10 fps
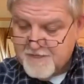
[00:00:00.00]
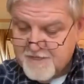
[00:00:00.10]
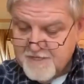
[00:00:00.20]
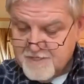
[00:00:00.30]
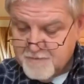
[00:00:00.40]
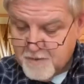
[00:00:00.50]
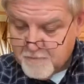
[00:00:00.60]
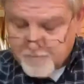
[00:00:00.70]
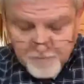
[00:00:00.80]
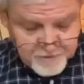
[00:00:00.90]
to be
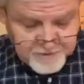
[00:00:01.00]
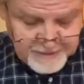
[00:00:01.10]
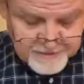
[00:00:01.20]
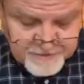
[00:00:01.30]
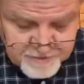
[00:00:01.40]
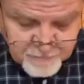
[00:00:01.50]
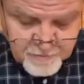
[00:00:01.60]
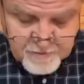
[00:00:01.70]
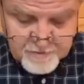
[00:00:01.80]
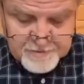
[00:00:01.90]
brought into the
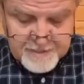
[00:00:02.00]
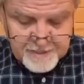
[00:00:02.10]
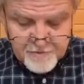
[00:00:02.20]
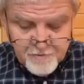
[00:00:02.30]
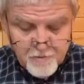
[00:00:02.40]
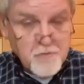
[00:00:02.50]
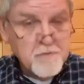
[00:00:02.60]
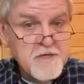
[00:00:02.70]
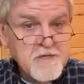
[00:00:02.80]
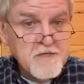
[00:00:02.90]
world in a home
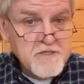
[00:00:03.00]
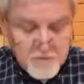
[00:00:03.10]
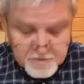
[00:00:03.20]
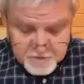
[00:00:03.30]
such as